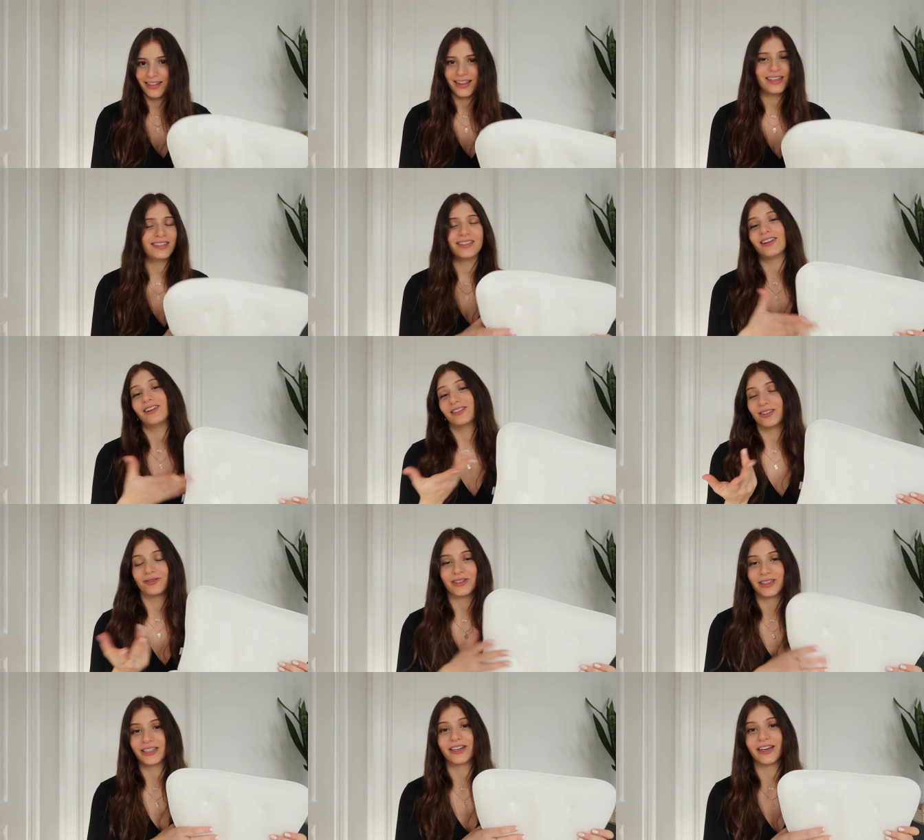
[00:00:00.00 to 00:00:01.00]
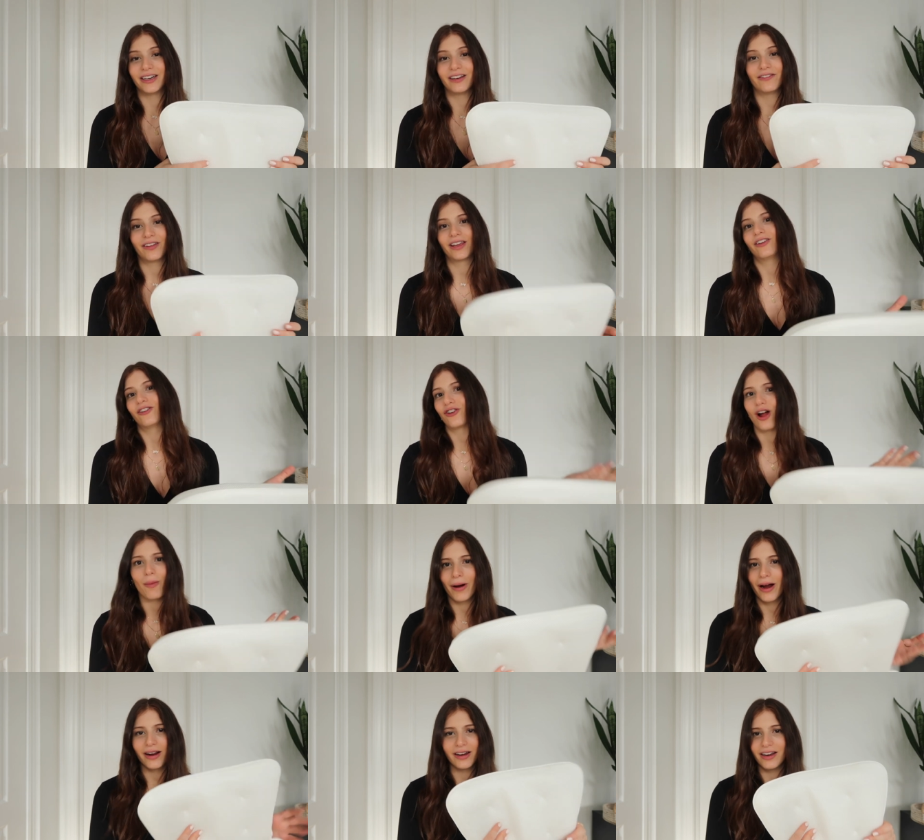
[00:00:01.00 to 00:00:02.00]
This is also really good if like you're not
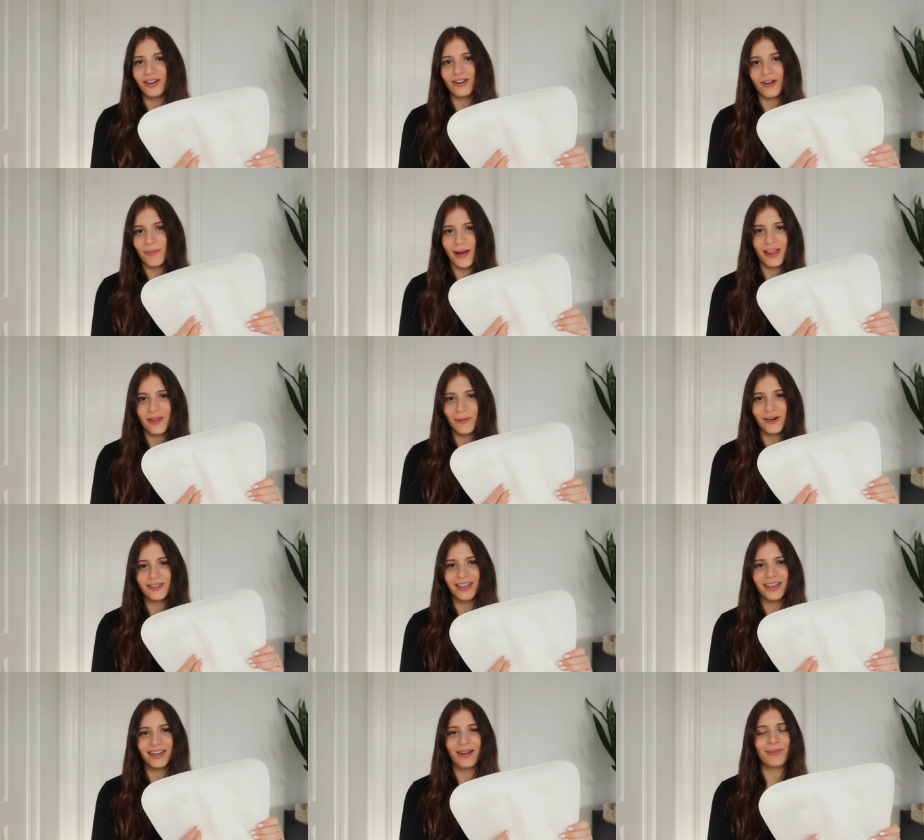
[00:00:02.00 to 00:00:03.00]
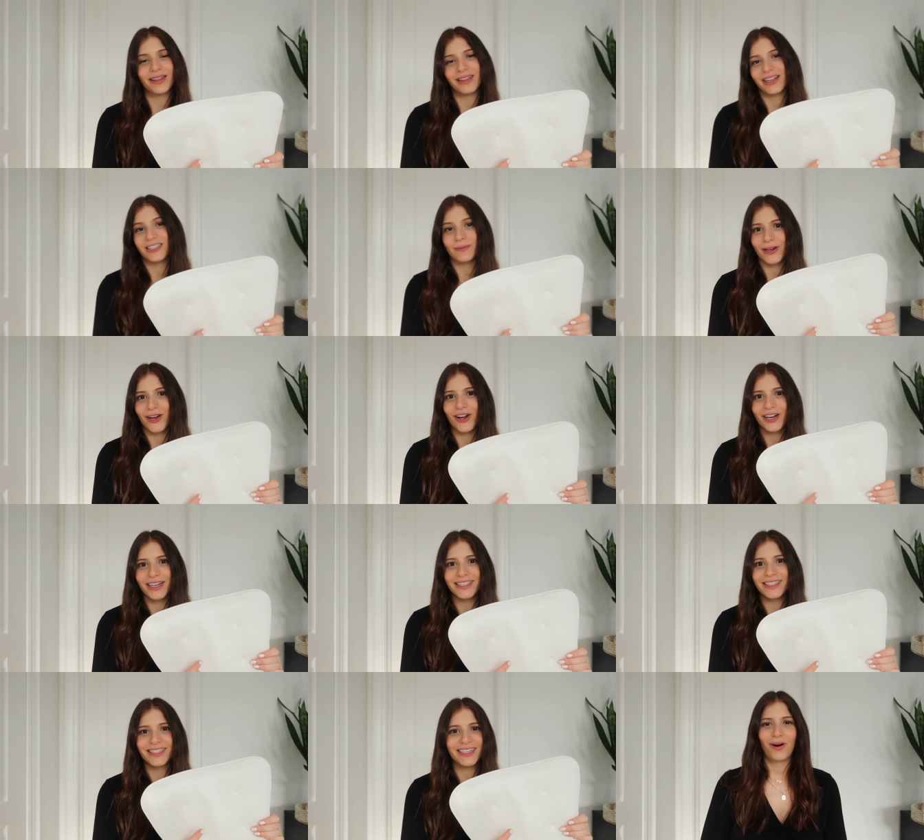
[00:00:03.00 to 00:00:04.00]
pregnant and you're a bath person. I mean, let's be
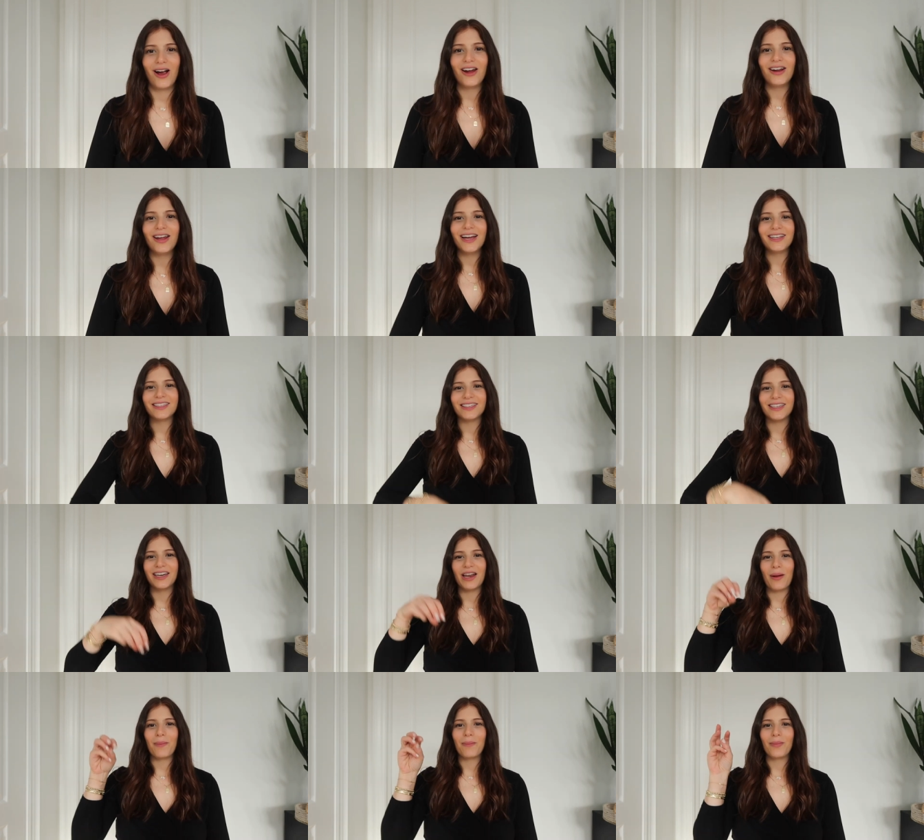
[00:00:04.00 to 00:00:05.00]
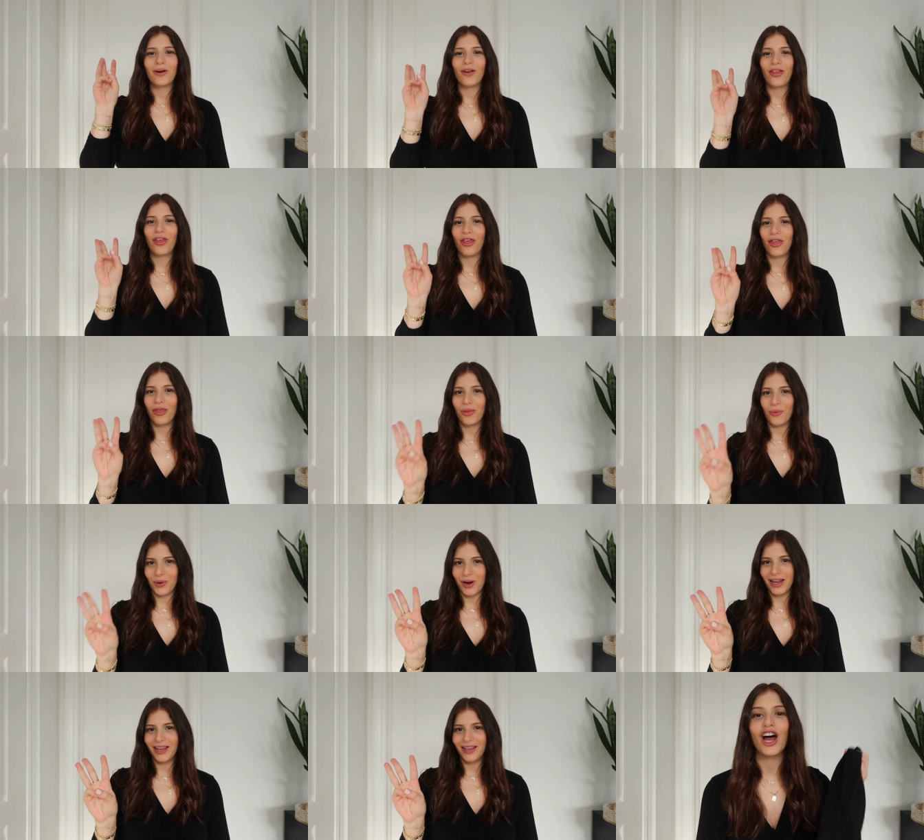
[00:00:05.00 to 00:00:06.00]
honest. Product number
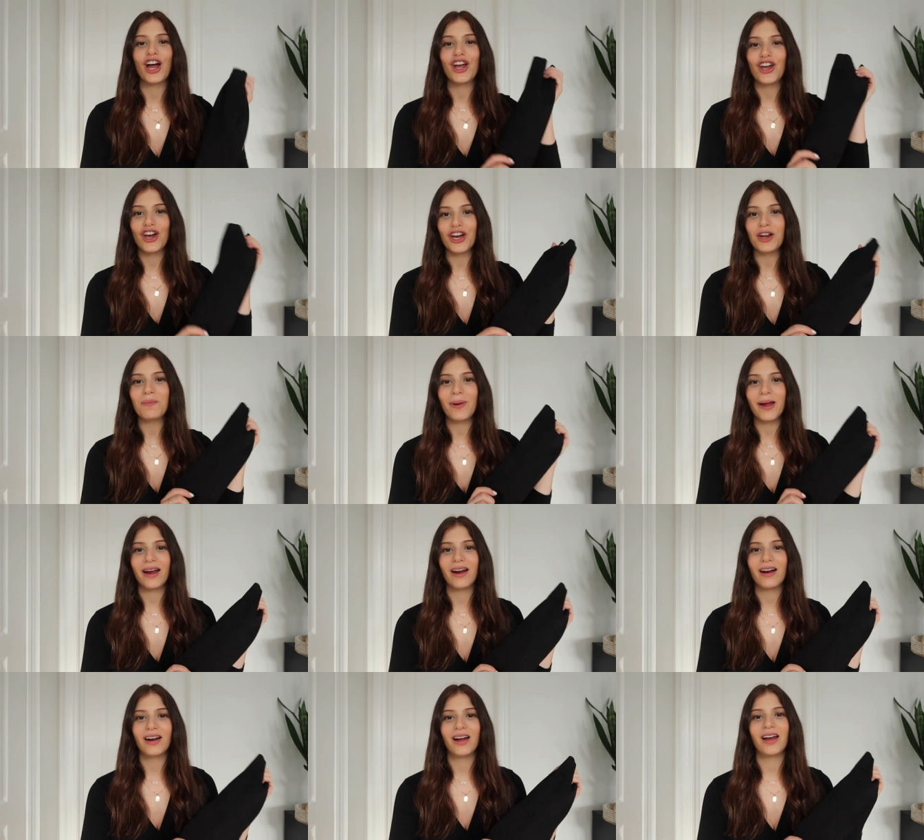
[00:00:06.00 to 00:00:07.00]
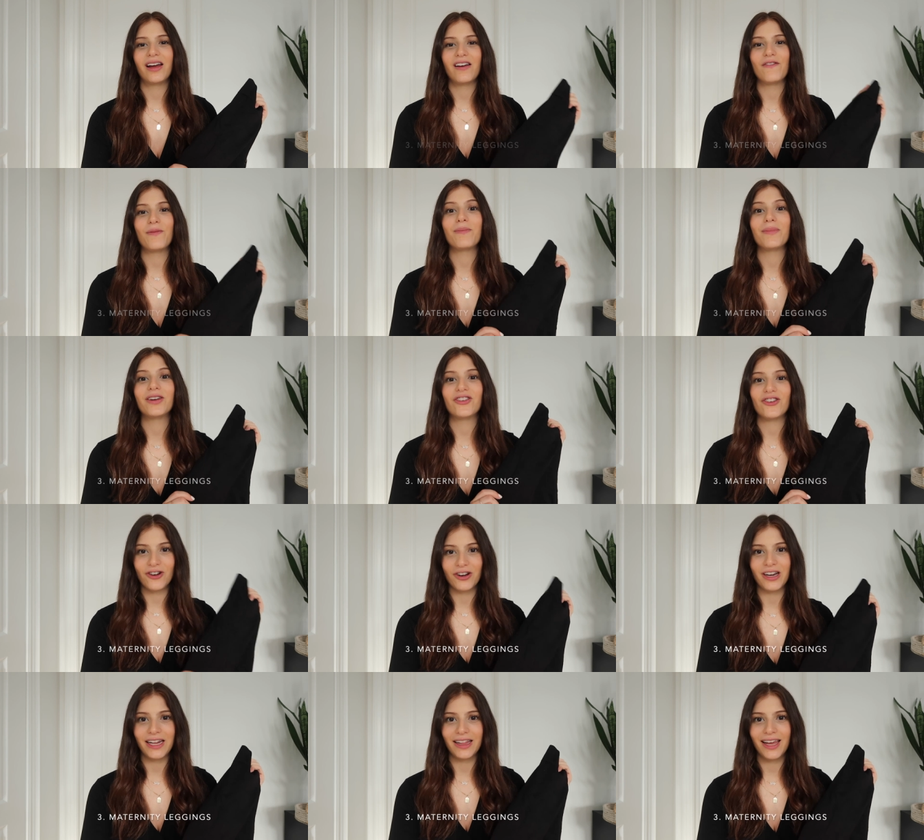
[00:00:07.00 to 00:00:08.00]
3, a good pair of
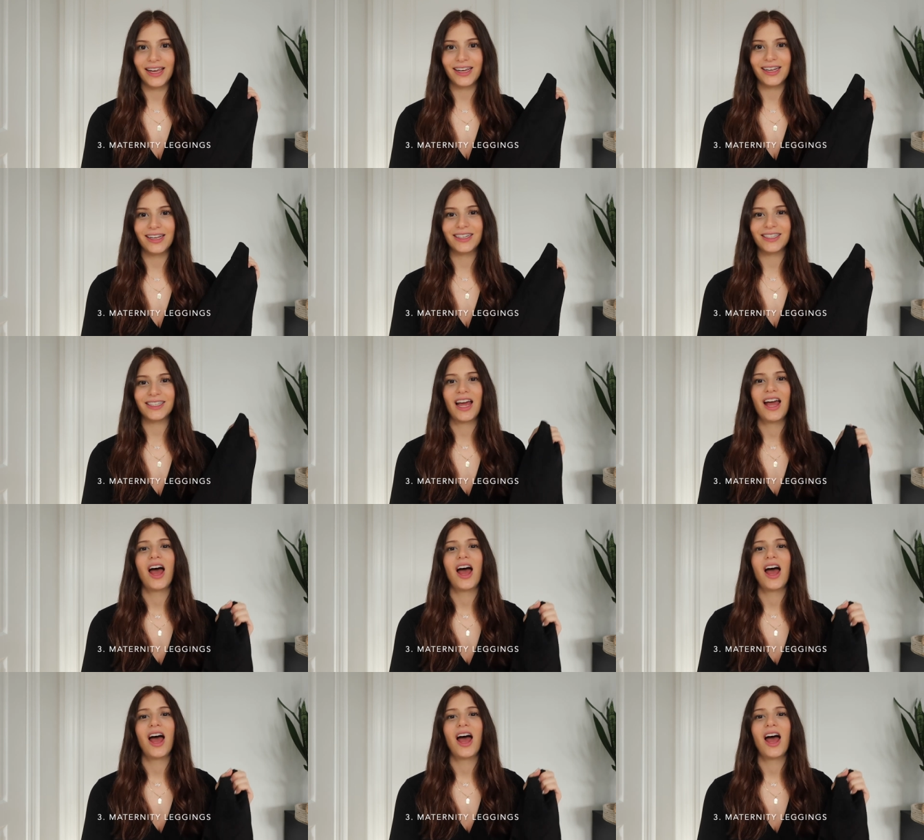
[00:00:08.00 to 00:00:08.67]
maternity leggings.